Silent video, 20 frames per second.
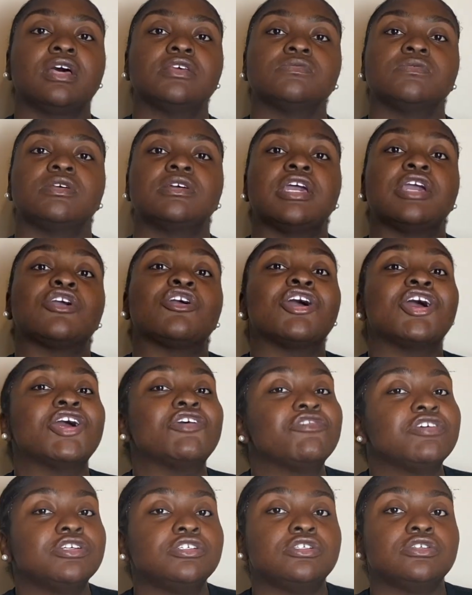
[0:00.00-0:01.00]
I just want to
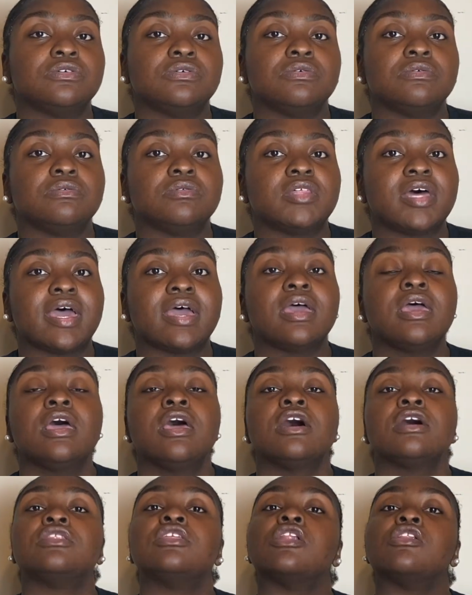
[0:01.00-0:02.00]
encourage you that
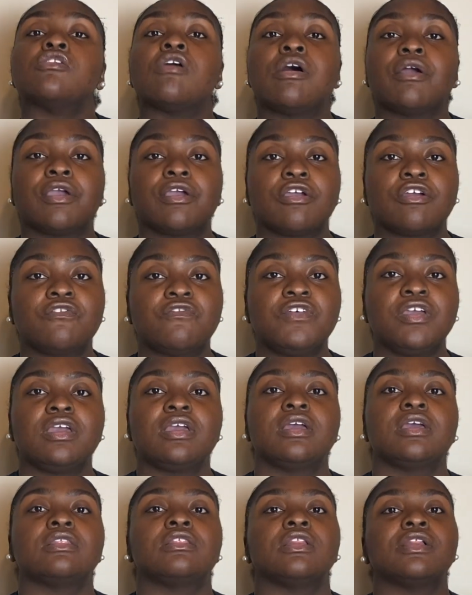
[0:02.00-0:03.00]
the longer you're
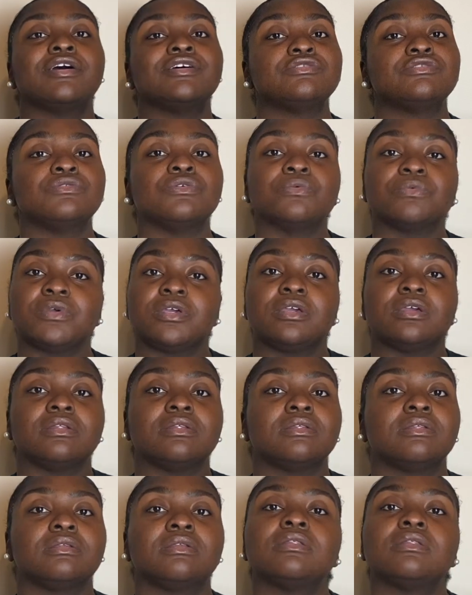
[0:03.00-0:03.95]
vegan, the you'll read.